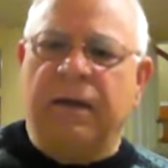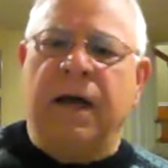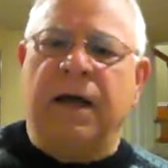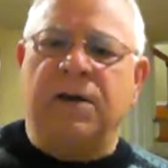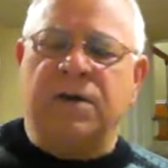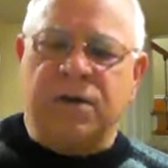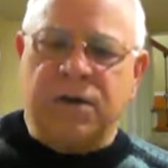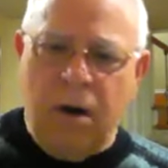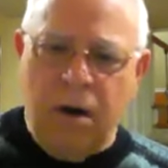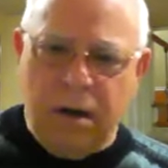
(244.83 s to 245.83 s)
that
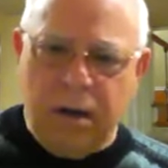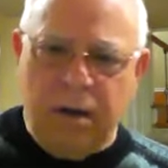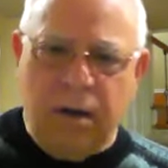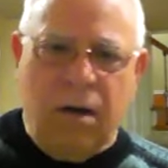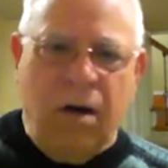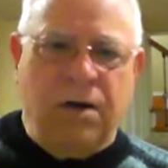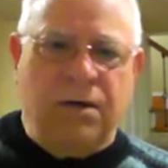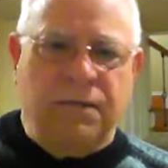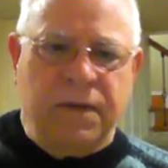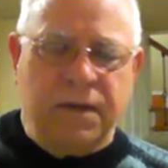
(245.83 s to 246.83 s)
started all of